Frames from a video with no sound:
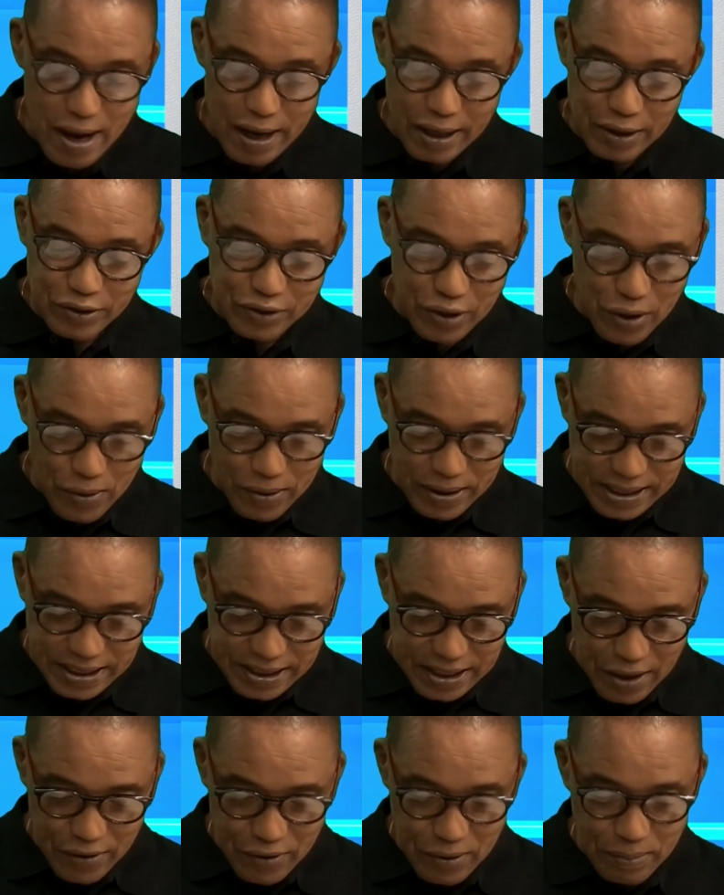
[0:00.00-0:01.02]
So his
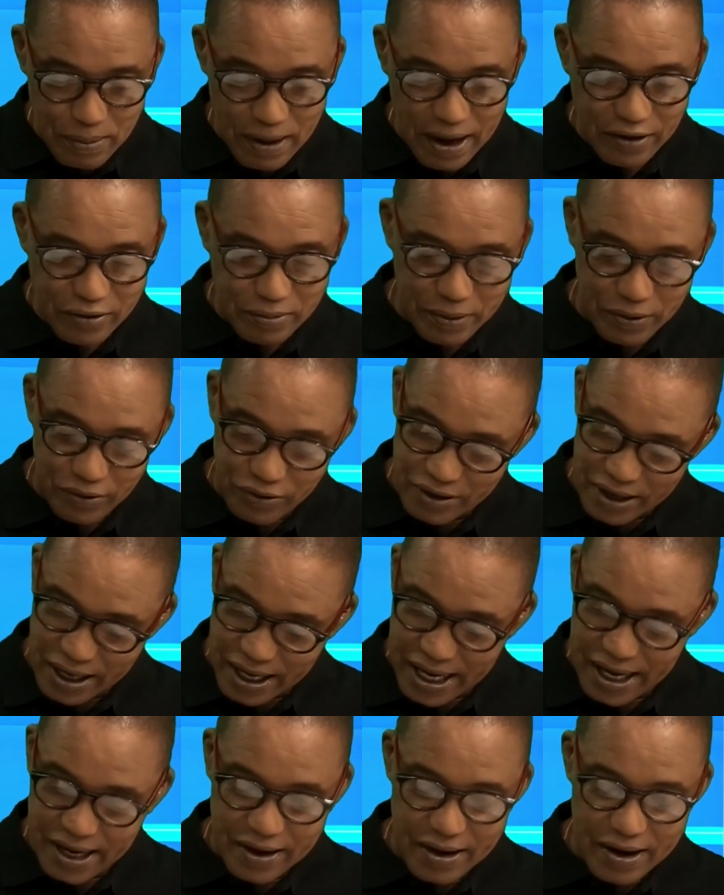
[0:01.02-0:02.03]
replacements
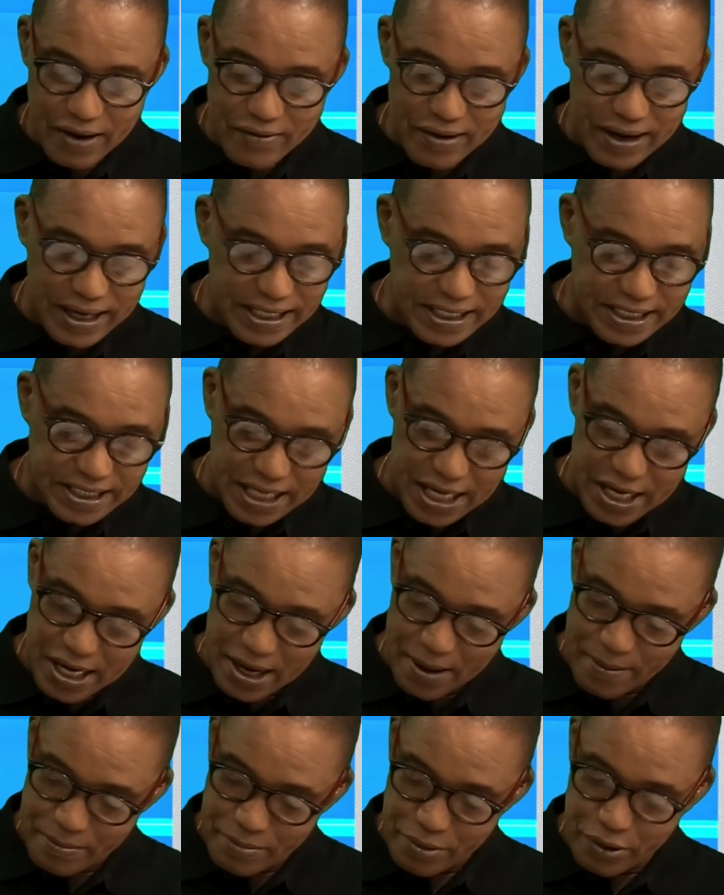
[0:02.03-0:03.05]
in race
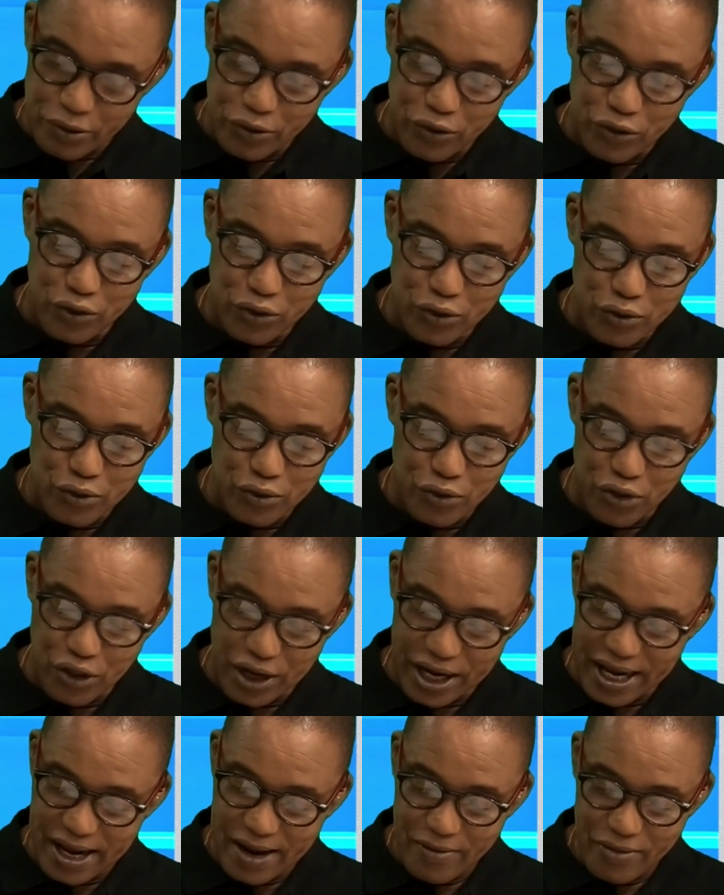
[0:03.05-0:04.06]
number
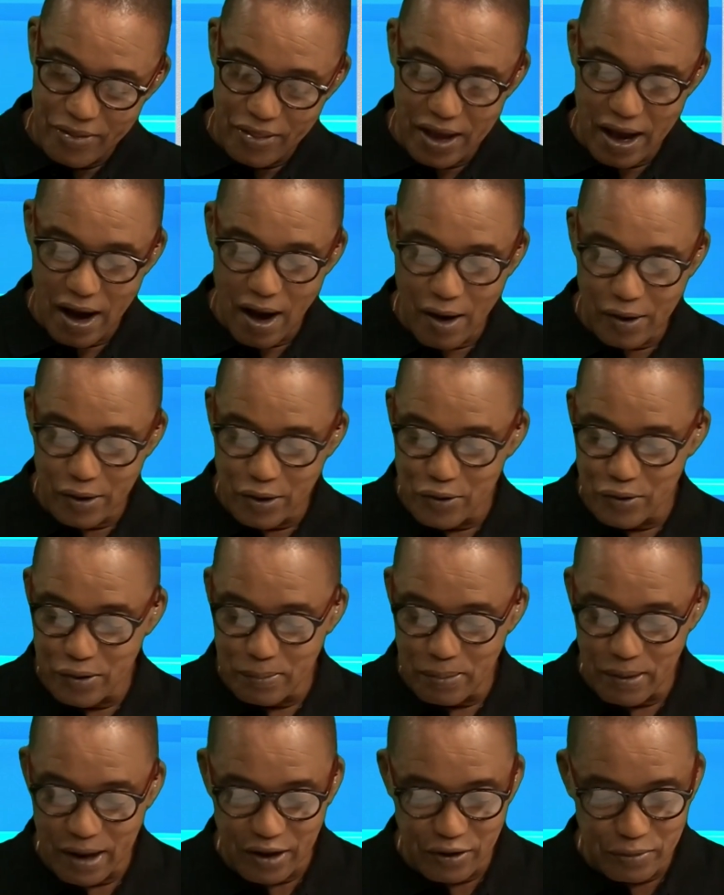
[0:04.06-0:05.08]
2-3, there are no
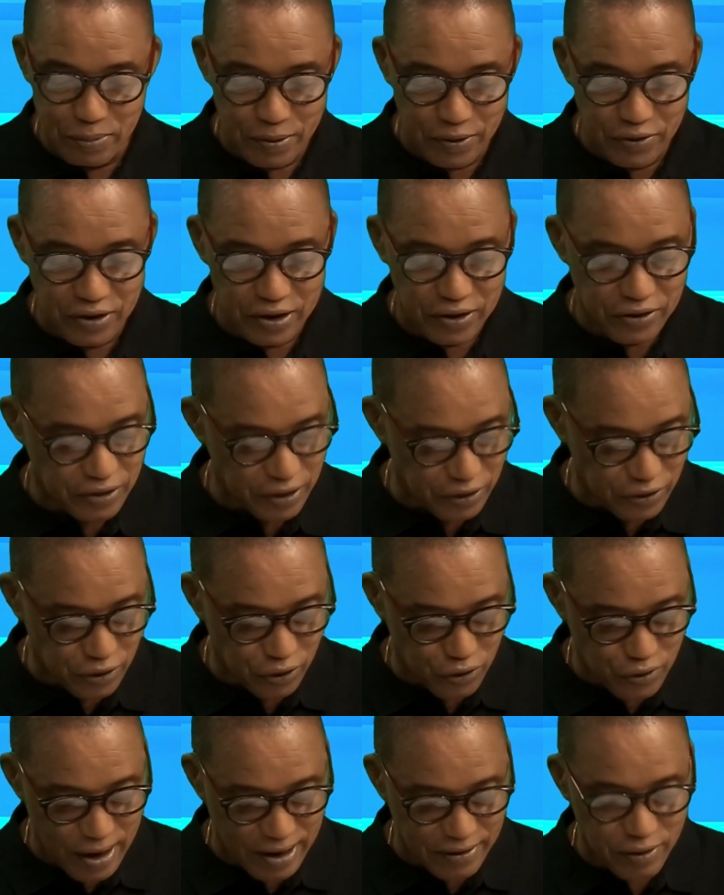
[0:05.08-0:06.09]
replacements. There's just a
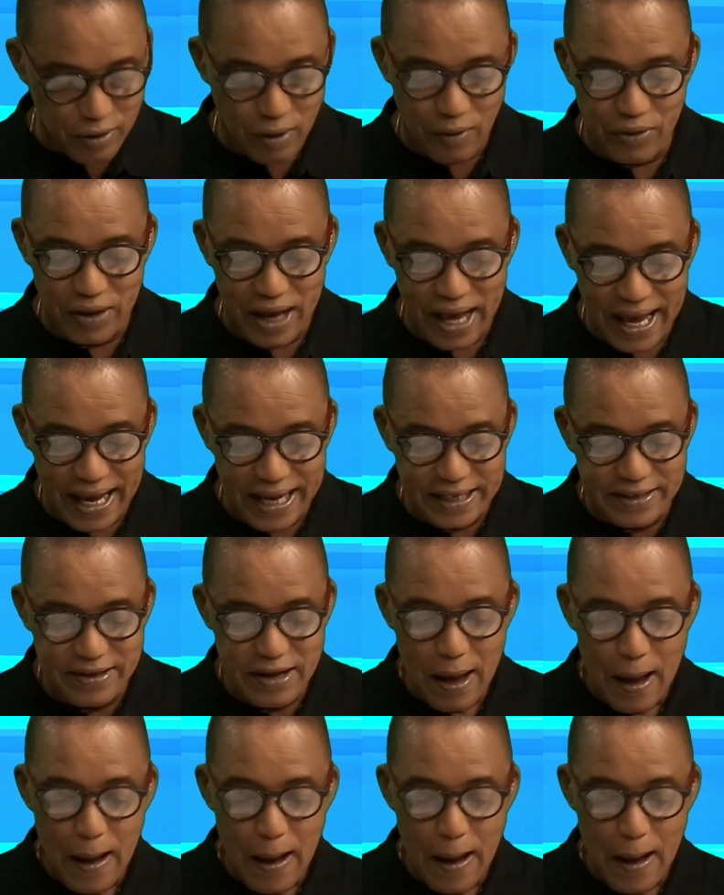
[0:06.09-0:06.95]
scratching of the 8.